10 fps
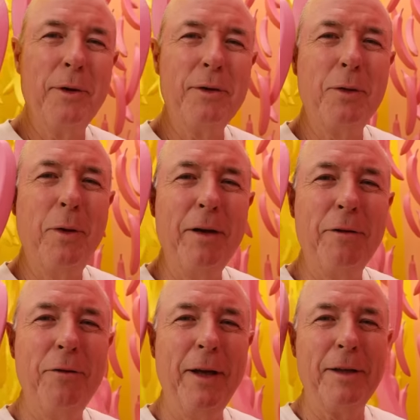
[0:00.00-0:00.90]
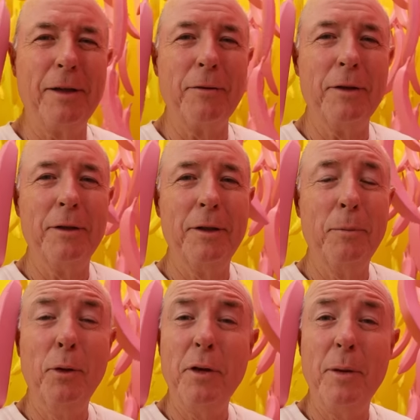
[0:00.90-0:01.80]
but it's quite effective and
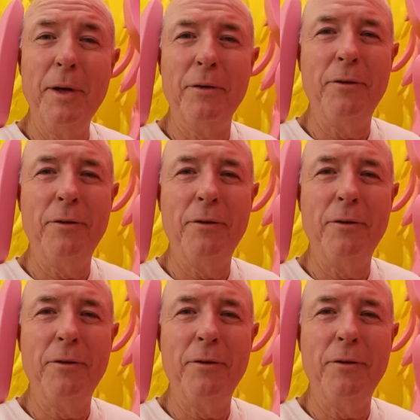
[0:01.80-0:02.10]
more than a bit of